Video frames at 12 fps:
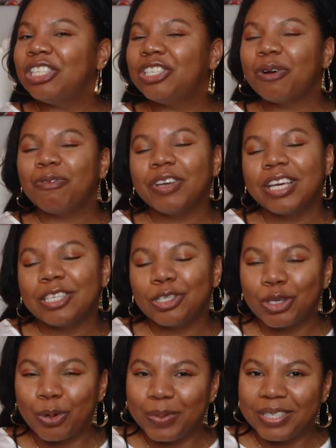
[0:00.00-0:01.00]
don't forget to
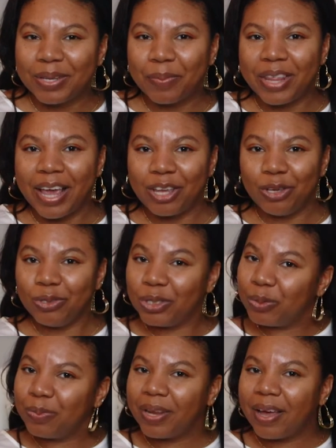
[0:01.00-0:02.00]
show me some of that
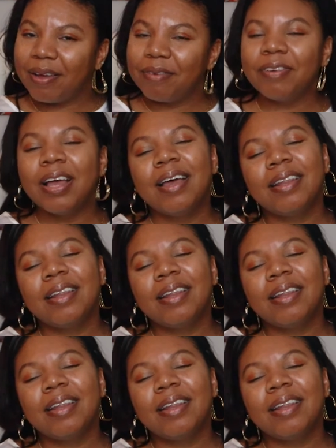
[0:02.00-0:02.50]
YouTube love,